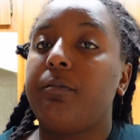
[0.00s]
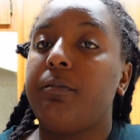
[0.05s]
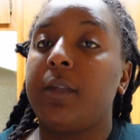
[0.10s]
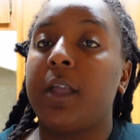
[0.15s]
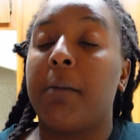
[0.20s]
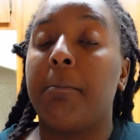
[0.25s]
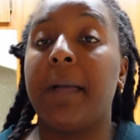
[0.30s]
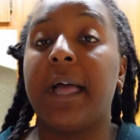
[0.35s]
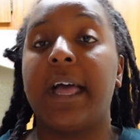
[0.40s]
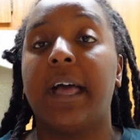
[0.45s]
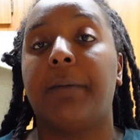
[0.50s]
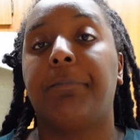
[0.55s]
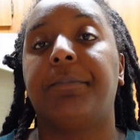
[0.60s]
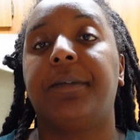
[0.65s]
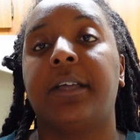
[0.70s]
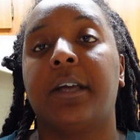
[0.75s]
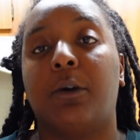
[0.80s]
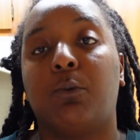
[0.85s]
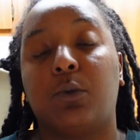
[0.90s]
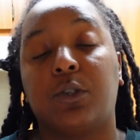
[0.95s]
I'm
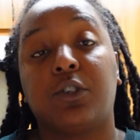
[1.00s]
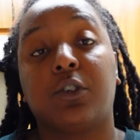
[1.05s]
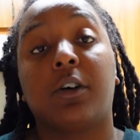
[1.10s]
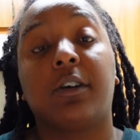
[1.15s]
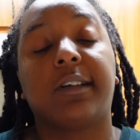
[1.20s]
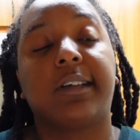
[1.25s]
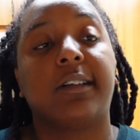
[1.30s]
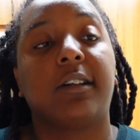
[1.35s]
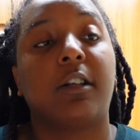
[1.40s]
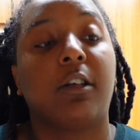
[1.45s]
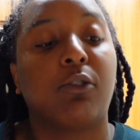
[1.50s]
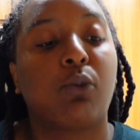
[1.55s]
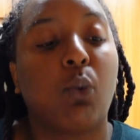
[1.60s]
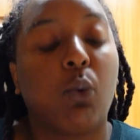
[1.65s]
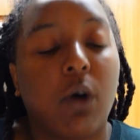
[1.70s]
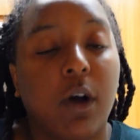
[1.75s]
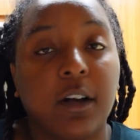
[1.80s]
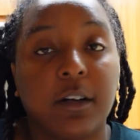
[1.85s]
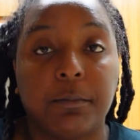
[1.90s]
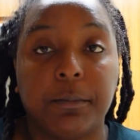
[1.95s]
happy. I went to go get another
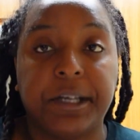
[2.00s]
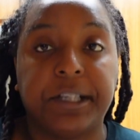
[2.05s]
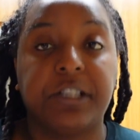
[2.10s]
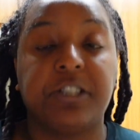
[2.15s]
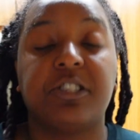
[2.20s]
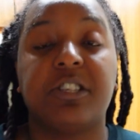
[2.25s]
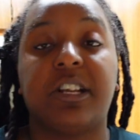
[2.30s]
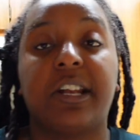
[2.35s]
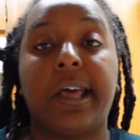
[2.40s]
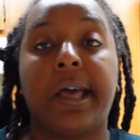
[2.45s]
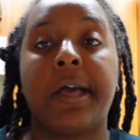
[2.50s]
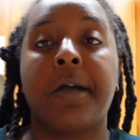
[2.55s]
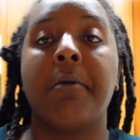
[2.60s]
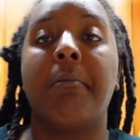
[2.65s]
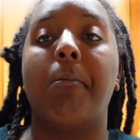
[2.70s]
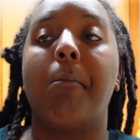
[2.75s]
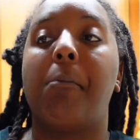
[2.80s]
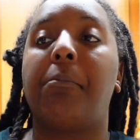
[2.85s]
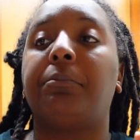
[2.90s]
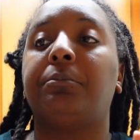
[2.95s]
watermelon today,
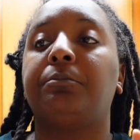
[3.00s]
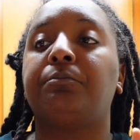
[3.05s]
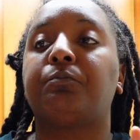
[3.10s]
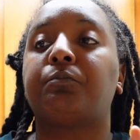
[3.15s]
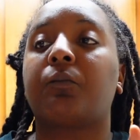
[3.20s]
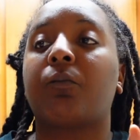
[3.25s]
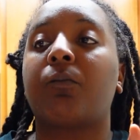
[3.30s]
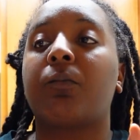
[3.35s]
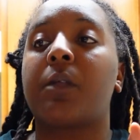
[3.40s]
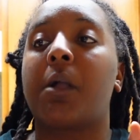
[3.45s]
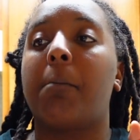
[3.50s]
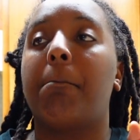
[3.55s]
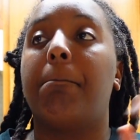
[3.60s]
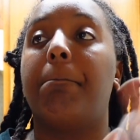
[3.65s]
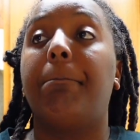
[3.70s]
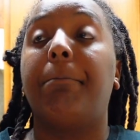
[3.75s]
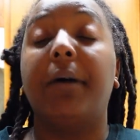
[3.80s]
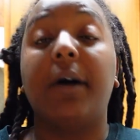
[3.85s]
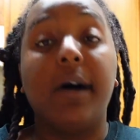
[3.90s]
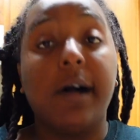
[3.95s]

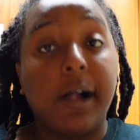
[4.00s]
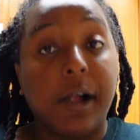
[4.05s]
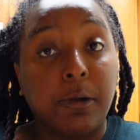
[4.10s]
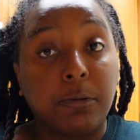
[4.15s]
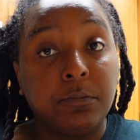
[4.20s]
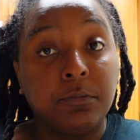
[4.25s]
but